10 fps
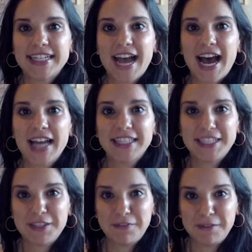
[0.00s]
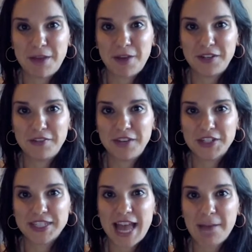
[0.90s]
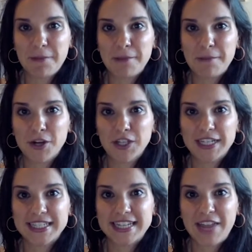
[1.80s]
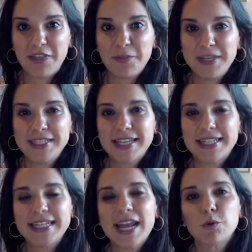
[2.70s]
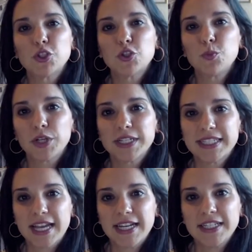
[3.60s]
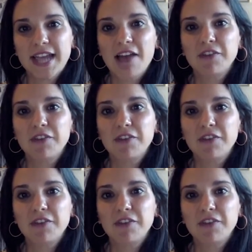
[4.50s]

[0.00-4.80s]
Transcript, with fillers: I lead the Female Innovators Lab by Barclays and Anthemis. And today we're super excited to have